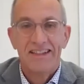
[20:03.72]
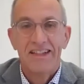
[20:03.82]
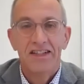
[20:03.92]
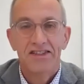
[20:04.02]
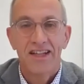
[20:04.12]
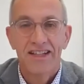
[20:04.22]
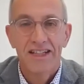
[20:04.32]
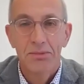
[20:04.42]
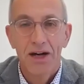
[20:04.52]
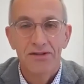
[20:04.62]
he's standing in
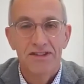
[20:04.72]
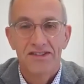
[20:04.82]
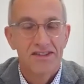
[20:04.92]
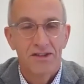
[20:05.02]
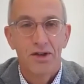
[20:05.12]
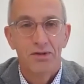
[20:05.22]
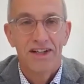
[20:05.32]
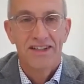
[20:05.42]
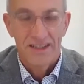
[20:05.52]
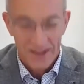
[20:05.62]
the mountains
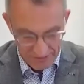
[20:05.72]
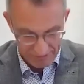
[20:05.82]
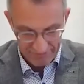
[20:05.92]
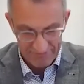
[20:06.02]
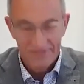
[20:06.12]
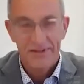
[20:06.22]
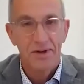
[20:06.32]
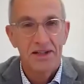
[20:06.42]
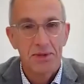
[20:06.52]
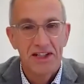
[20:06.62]
already uh,
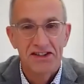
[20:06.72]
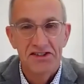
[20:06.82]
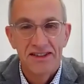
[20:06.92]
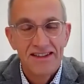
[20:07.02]
20 minutes.